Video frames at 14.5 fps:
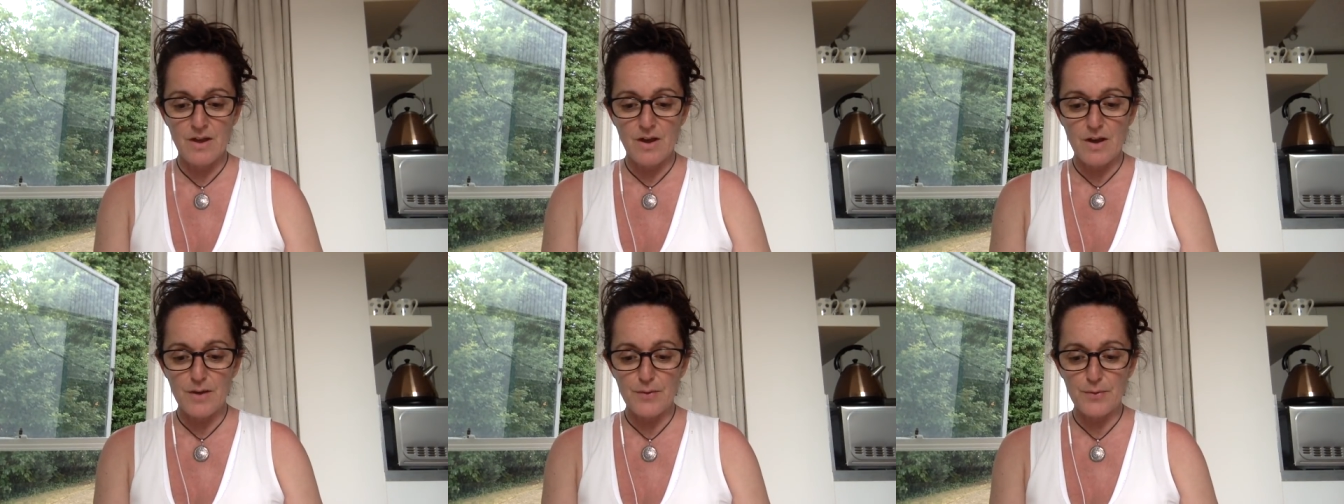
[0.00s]

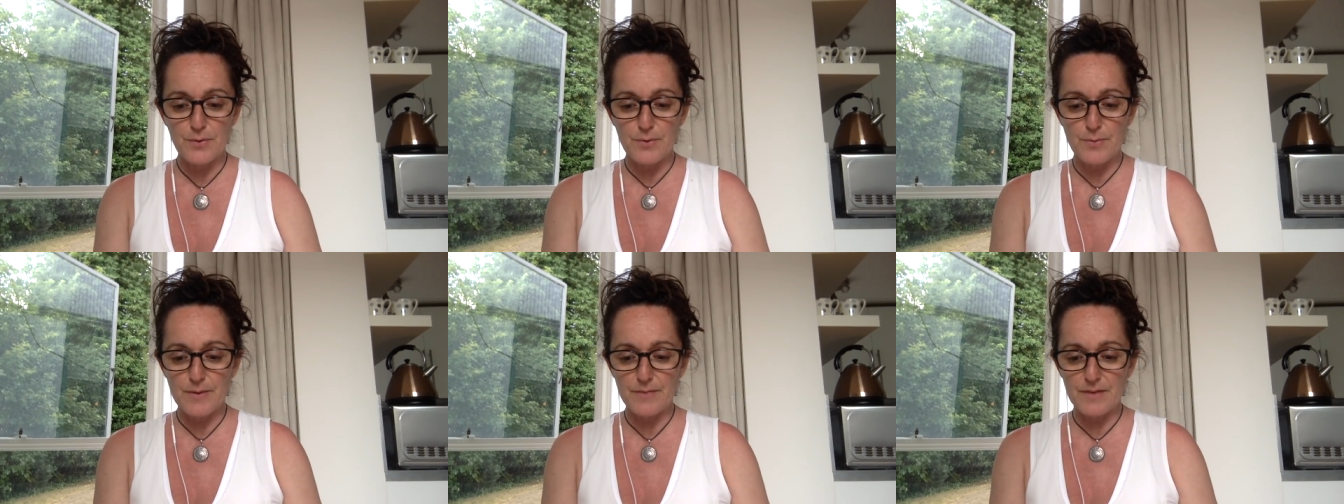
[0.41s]
I thought
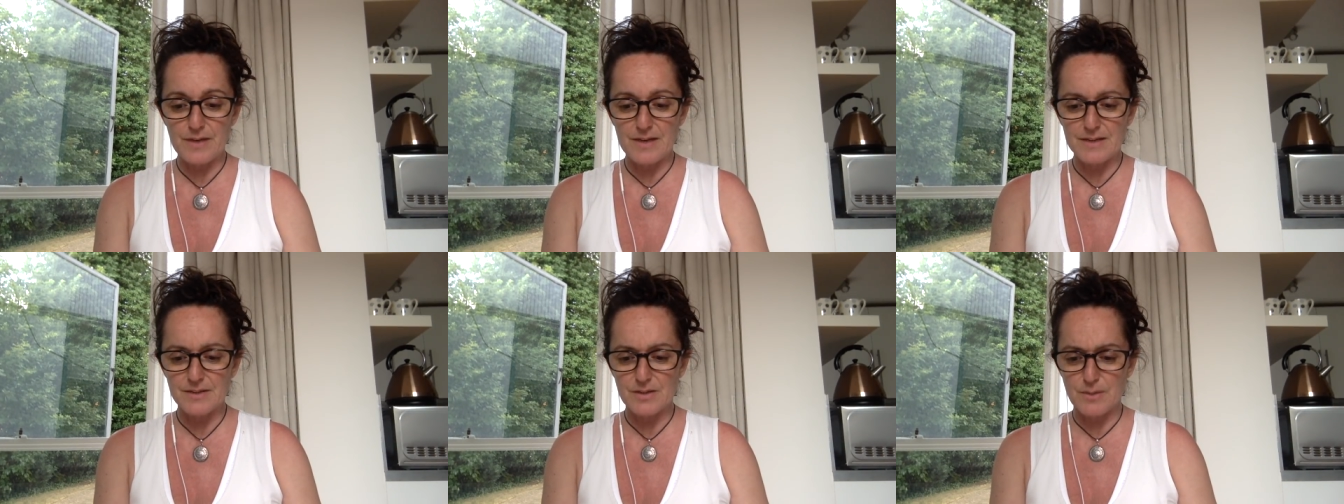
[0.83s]
about the
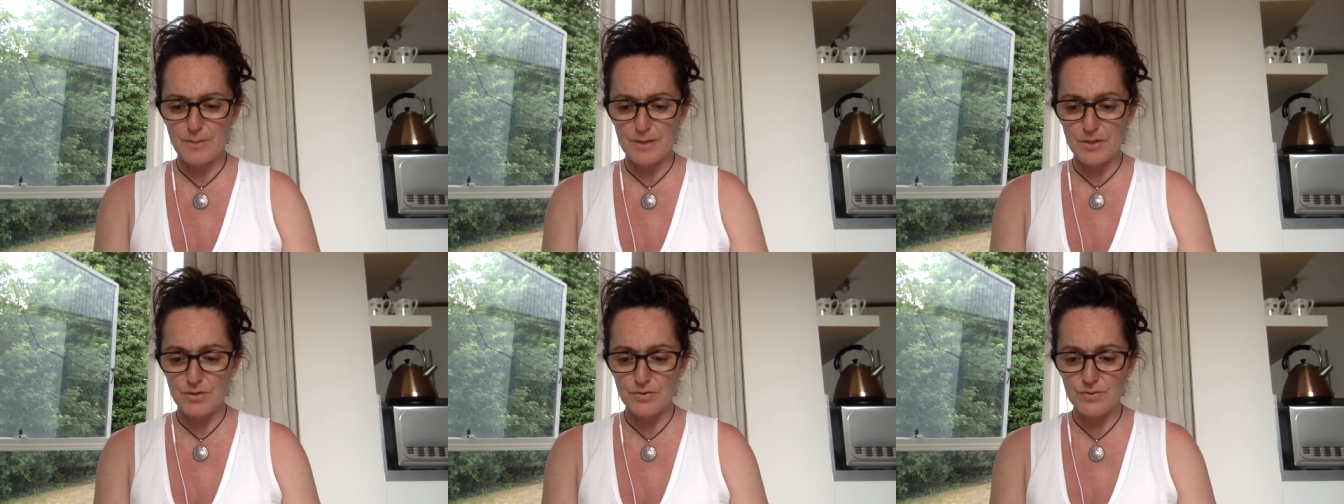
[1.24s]
last time
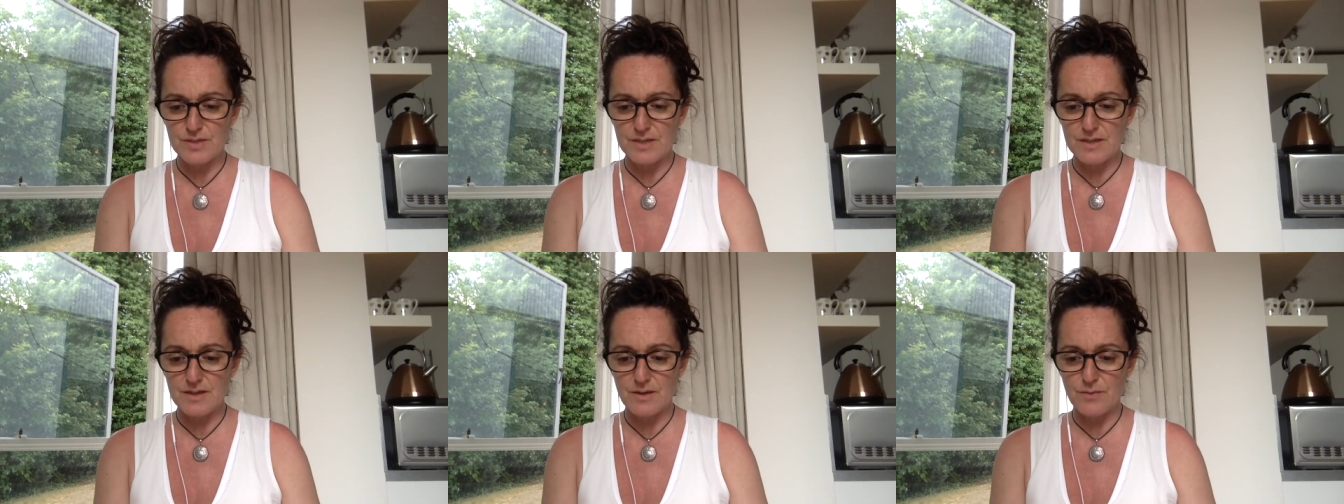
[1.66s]
I used
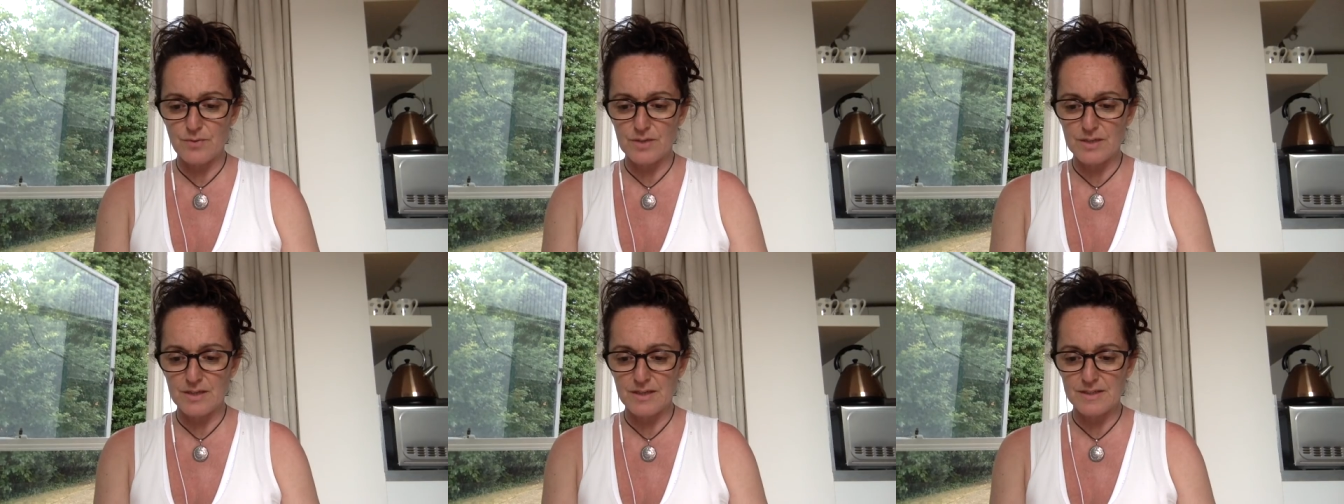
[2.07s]
it and I
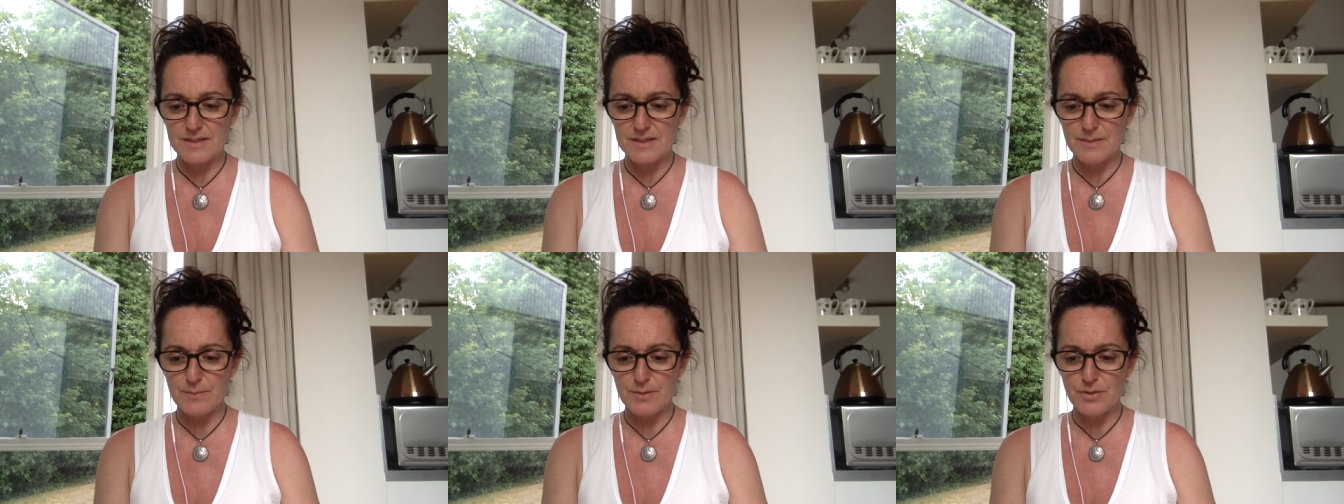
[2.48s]
realized
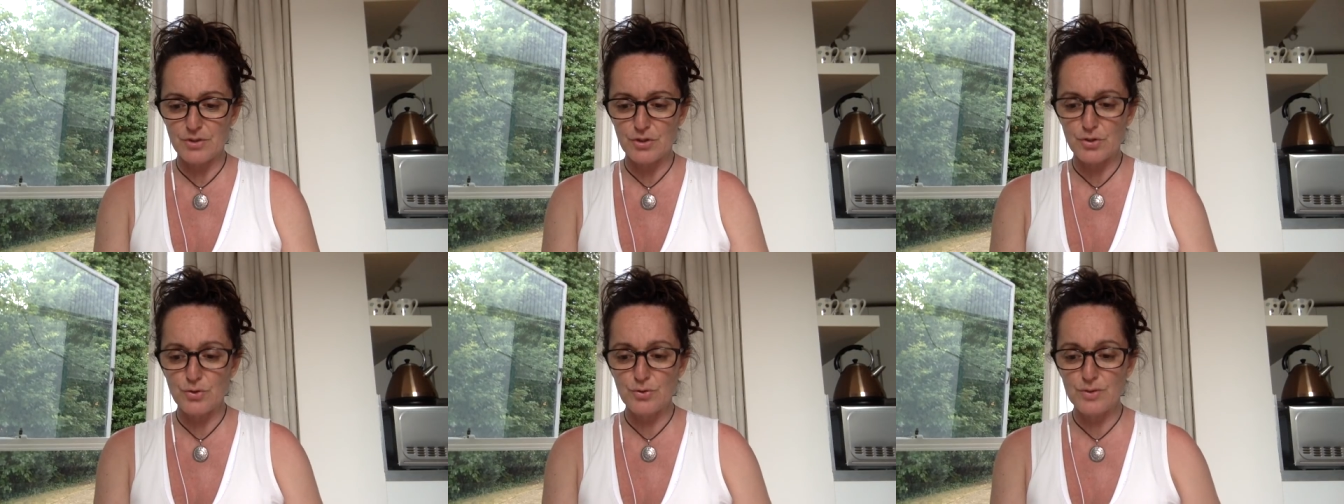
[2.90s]
it had been
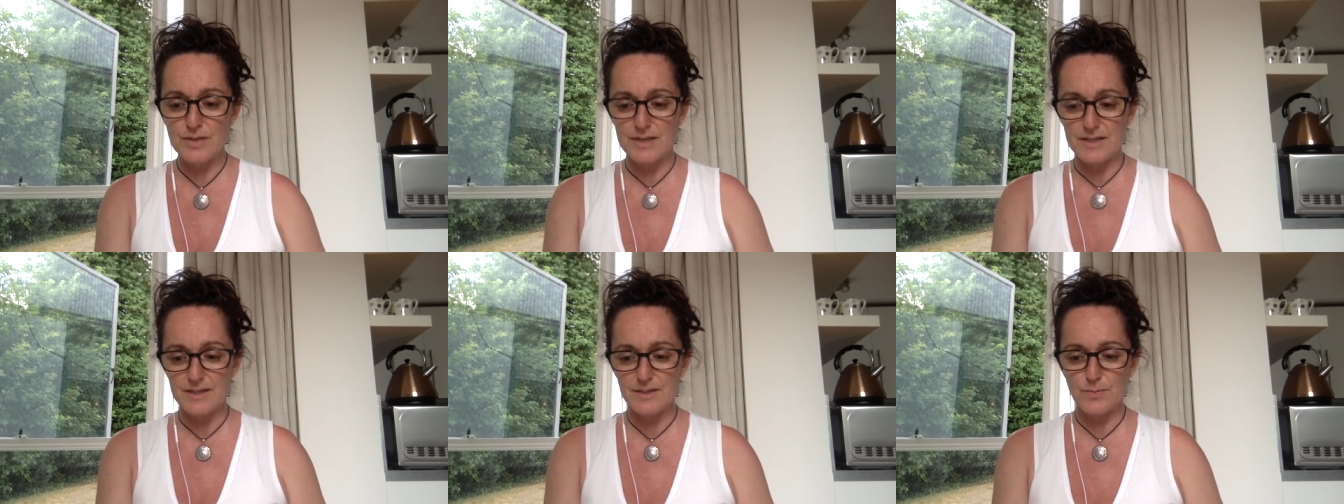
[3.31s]
two
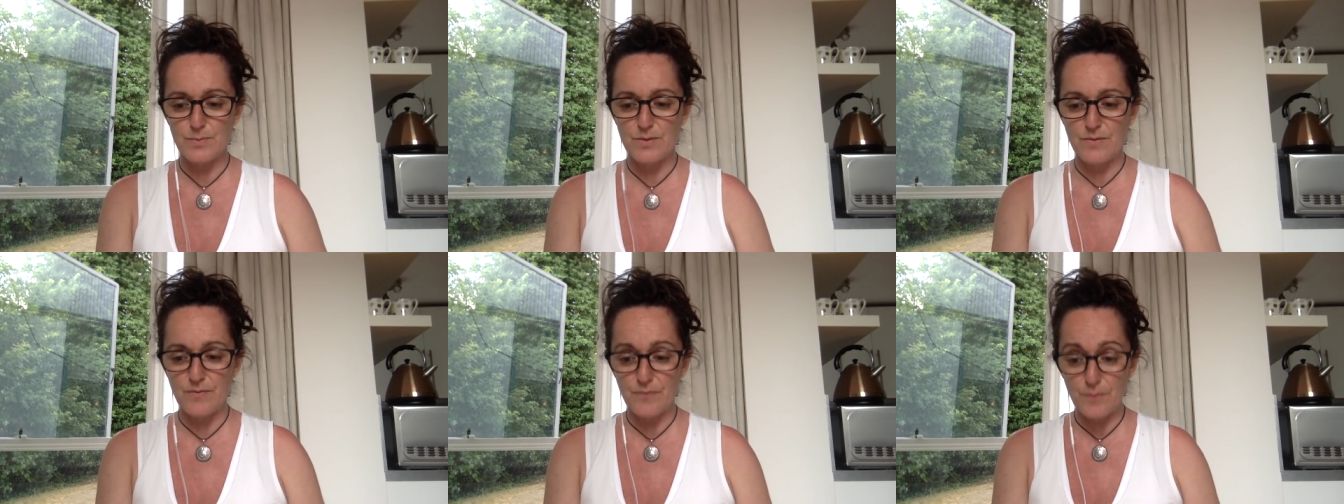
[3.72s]
days
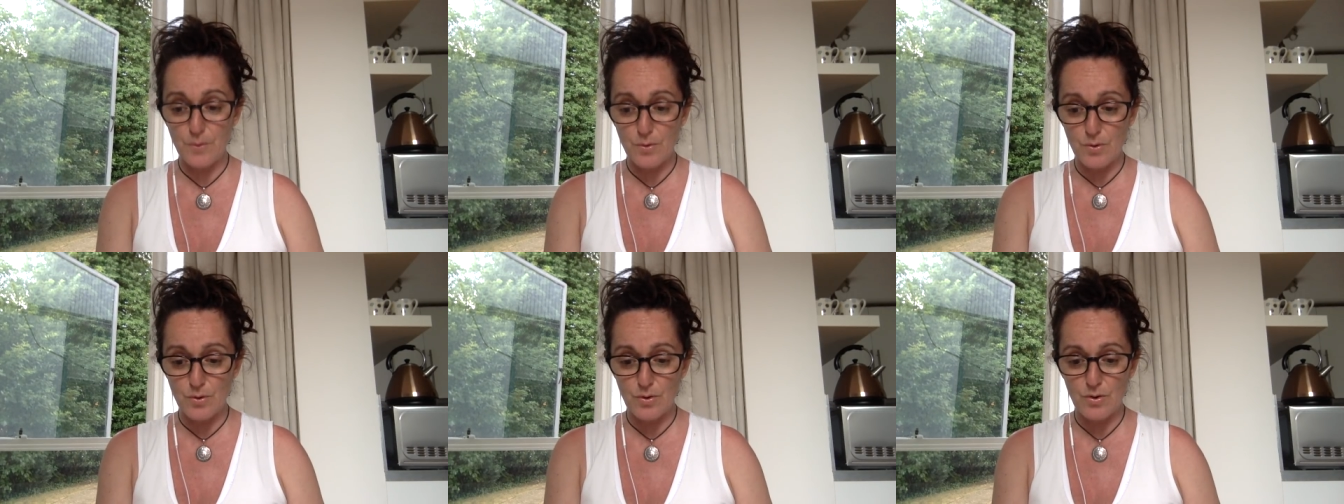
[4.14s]

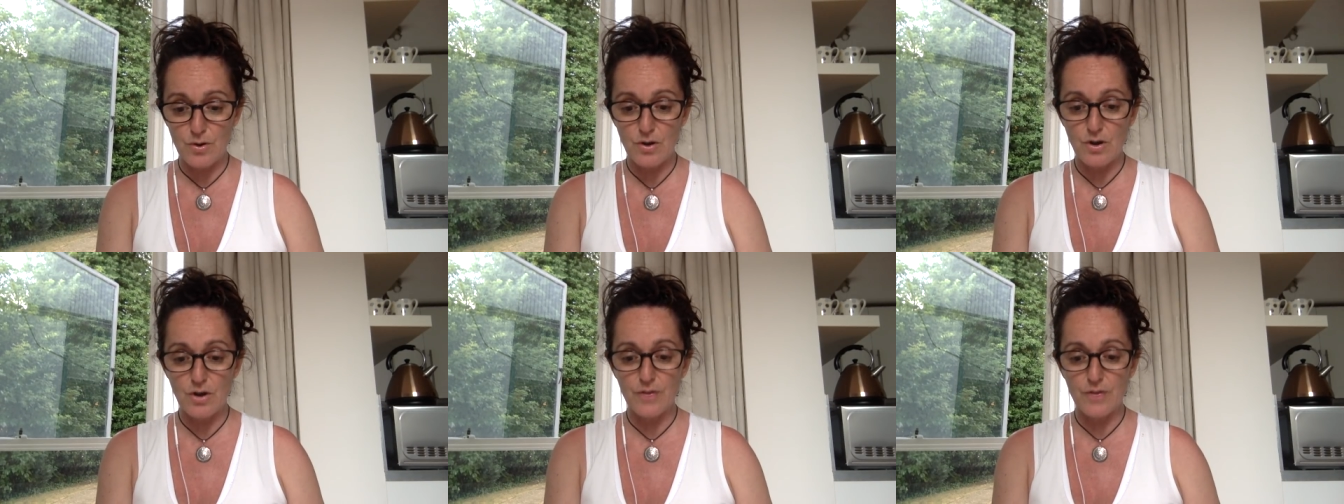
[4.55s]
before